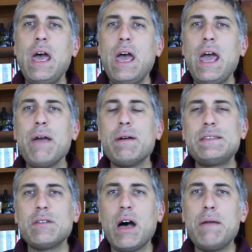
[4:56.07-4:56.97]
Anyway,
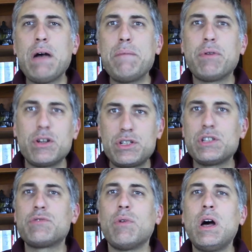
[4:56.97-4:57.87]
so I, I
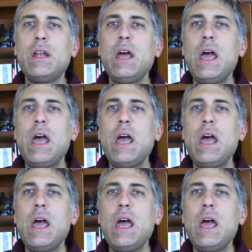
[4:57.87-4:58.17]
purchased one,